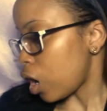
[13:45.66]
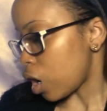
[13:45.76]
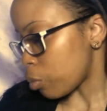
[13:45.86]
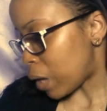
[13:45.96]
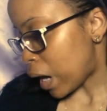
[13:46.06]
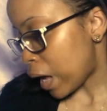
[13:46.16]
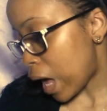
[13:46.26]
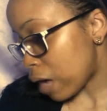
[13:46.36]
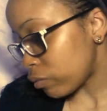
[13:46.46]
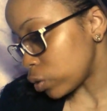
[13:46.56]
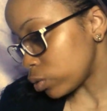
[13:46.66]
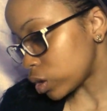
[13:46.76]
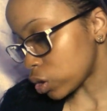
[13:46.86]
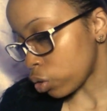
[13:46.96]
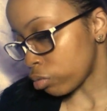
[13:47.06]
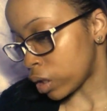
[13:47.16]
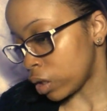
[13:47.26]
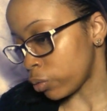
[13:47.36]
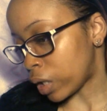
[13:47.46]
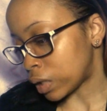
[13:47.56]
I have used this
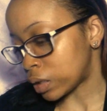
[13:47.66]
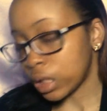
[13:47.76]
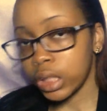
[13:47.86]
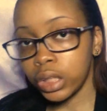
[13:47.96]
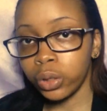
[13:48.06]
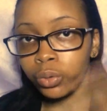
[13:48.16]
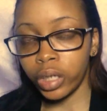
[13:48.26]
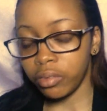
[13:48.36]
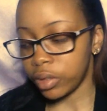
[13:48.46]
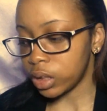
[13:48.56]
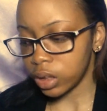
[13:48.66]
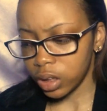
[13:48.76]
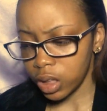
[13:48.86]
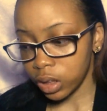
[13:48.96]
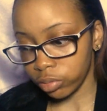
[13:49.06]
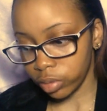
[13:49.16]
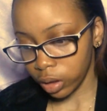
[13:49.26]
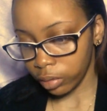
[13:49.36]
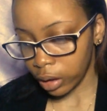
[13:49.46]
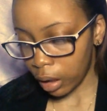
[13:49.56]
already when I studied Luke and Ephesians, and it's
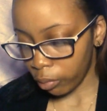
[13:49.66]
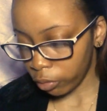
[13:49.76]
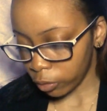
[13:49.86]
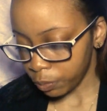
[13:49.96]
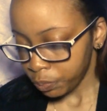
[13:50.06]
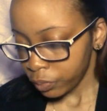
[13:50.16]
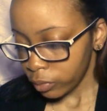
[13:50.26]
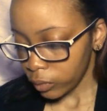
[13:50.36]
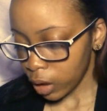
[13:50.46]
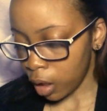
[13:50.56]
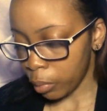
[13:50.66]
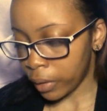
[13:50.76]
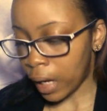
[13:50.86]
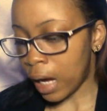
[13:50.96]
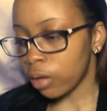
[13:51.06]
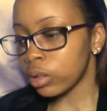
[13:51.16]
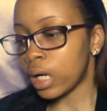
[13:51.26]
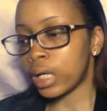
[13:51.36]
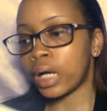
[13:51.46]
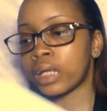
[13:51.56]
really, really helpful. In the outline,